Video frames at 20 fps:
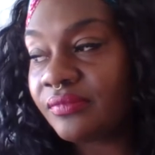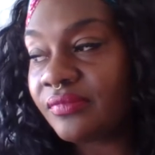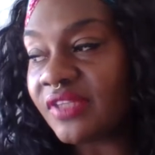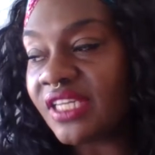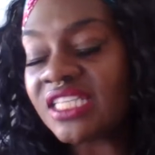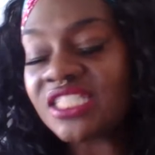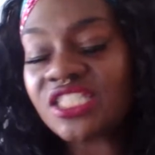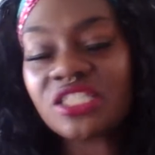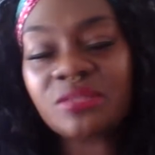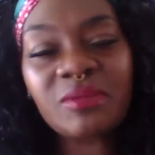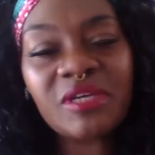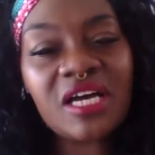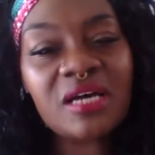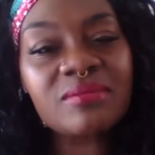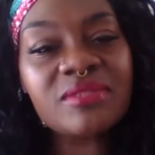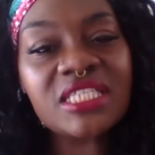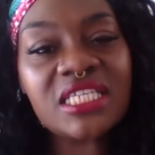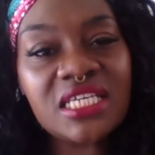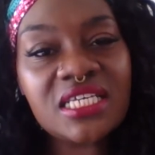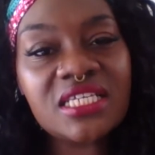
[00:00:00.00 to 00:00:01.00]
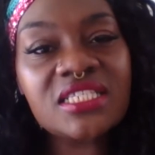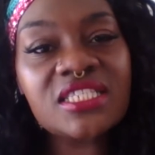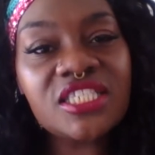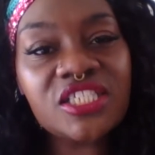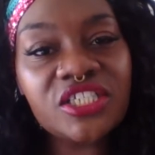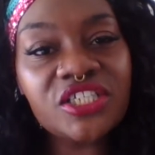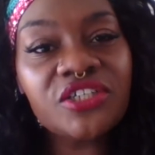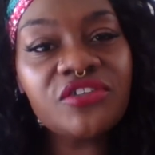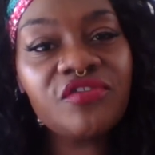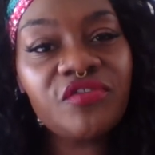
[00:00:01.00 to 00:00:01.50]
it just becomes
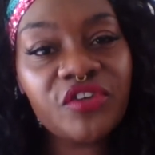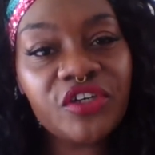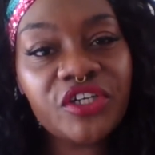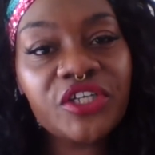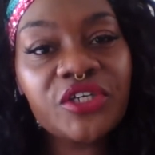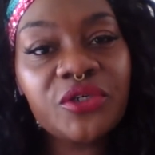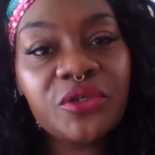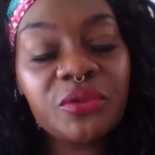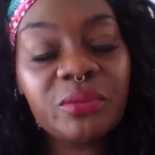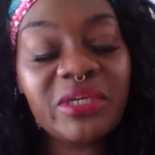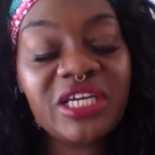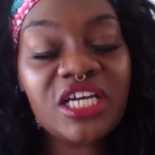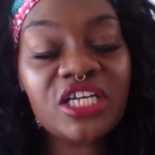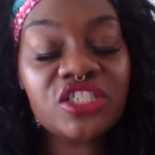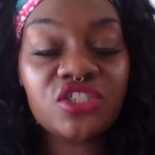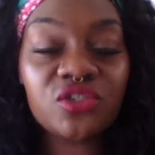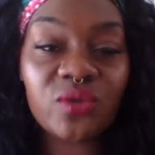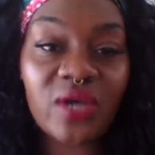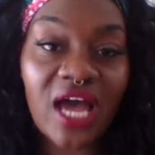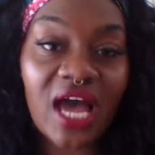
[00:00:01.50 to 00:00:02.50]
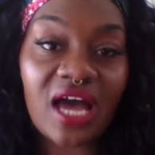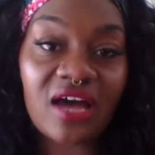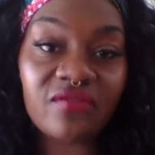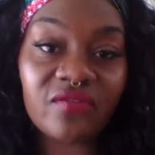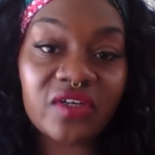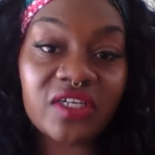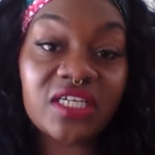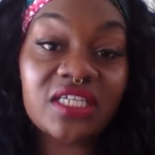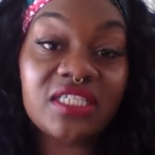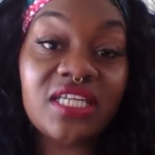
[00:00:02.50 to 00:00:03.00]
easier for you because you have
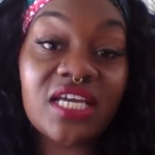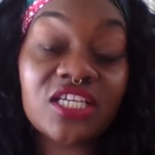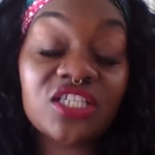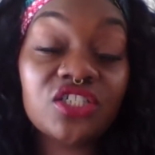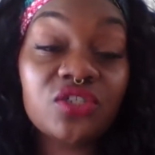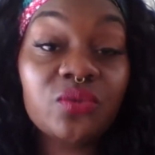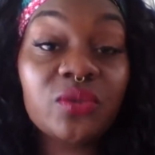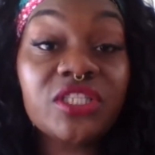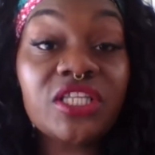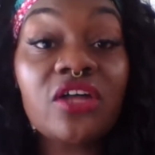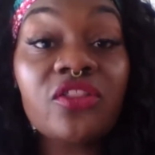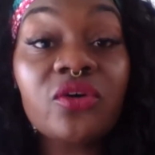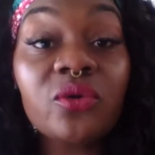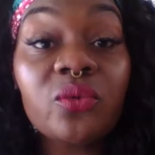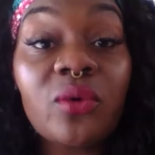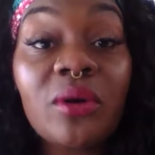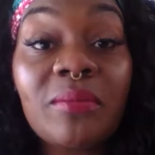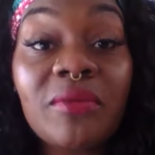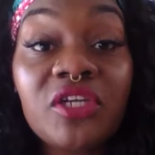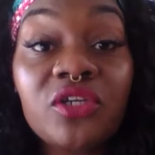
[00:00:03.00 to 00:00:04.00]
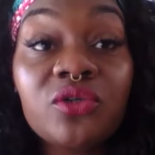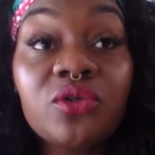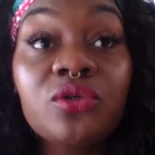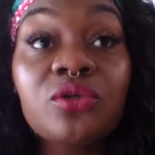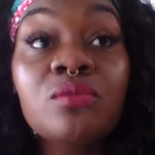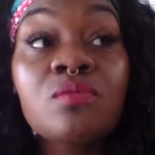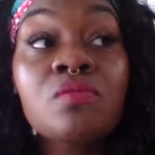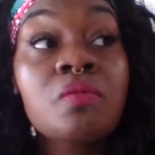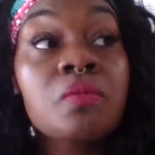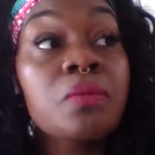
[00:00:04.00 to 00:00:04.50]
a connection with other women
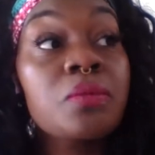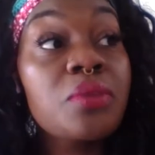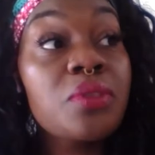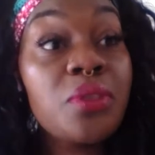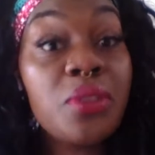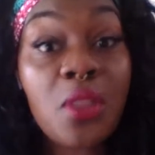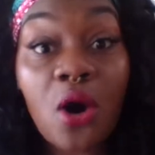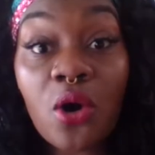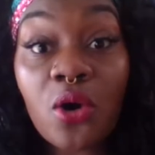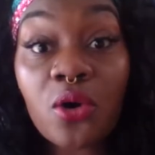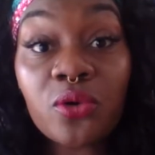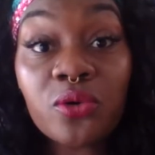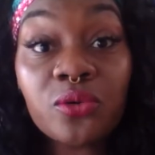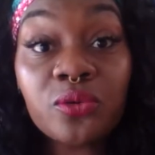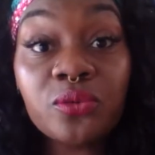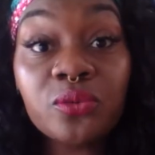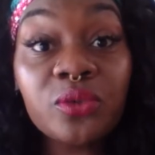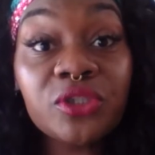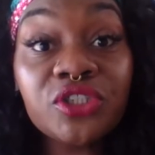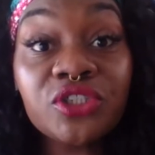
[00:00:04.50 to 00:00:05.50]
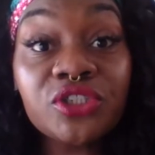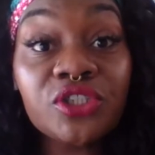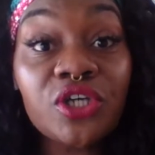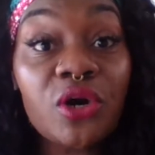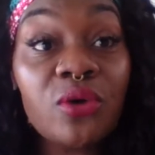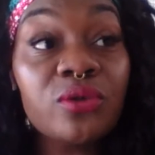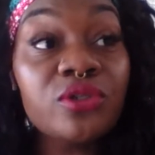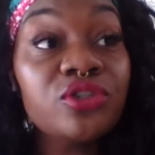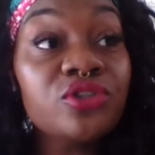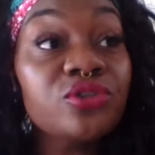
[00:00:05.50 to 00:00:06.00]
who know what you're
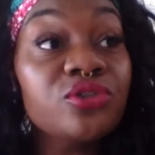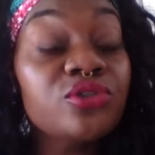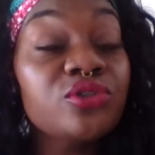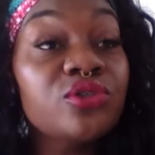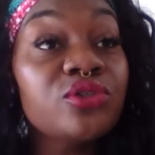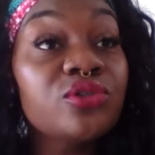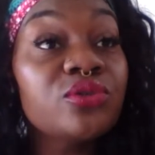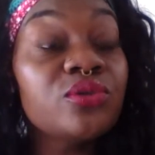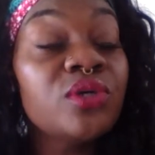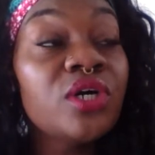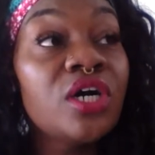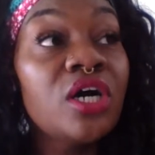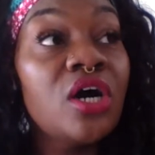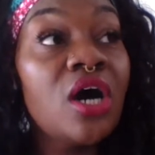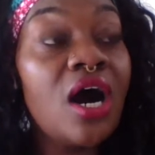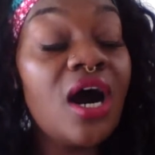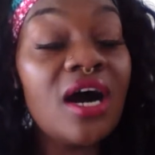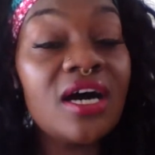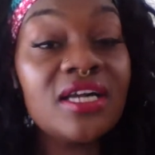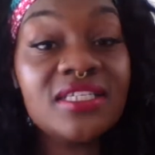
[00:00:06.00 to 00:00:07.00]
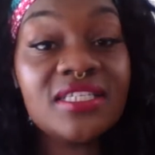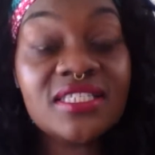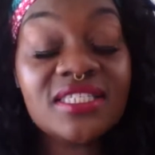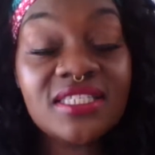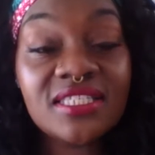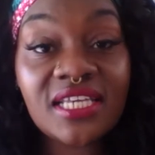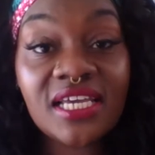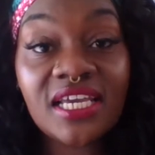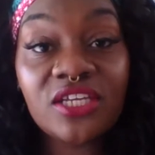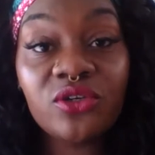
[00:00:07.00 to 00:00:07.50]
going through, who
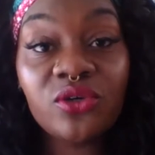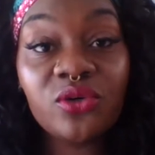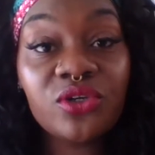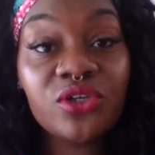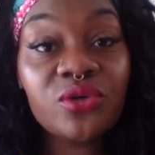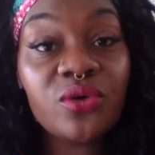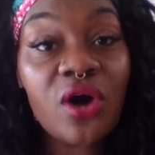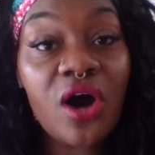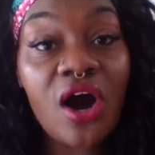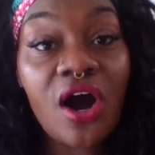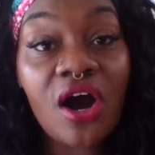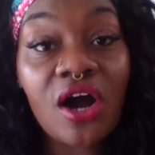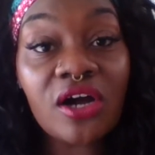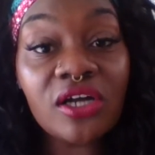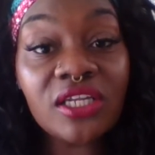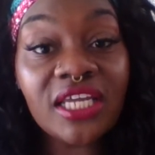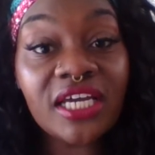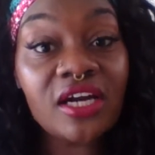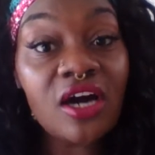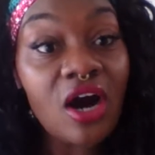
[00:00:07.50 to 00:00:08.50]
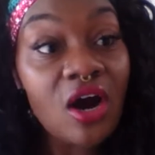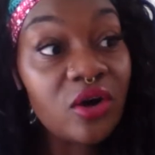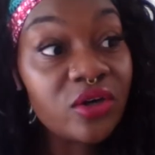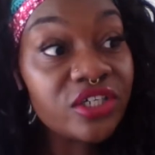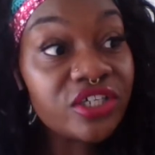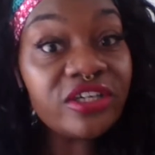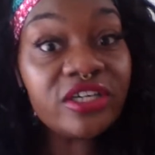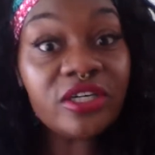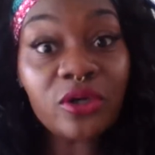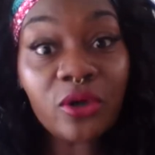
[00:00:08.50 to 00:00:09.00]
understand who you are. Like, oh,
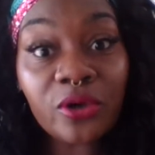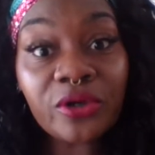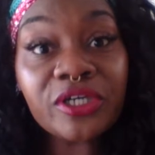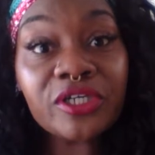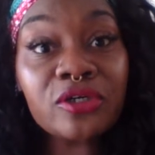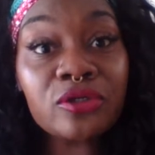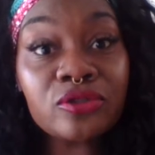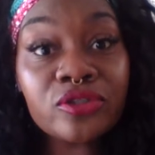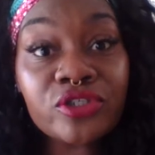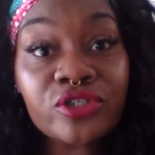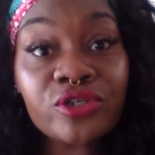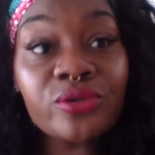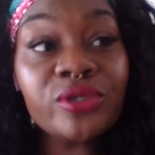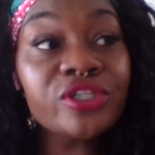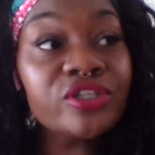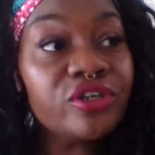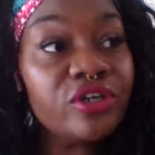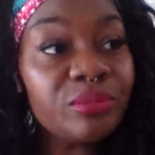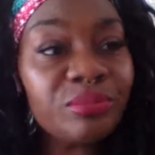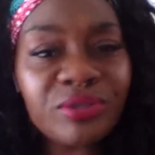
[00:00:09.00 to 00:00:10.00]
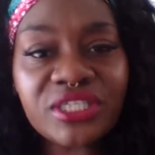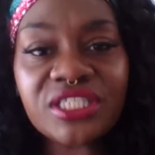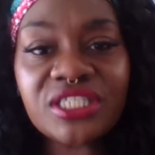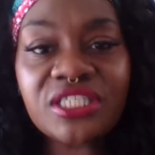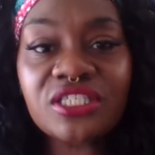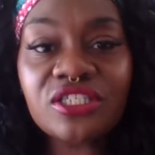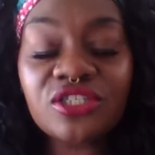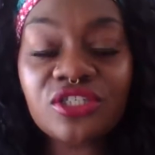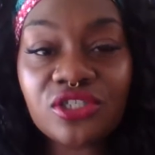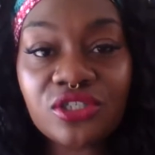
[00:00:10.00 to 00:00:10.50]
you're an oracle too, or you're a
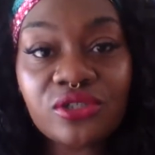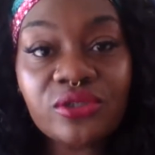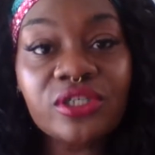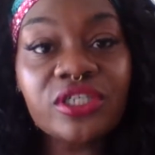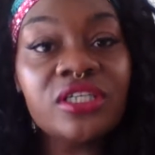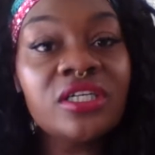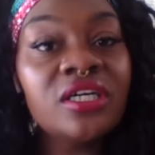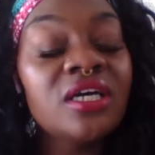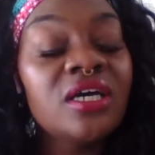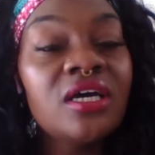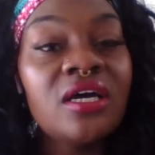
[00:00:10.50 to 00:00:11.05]
priestess too, or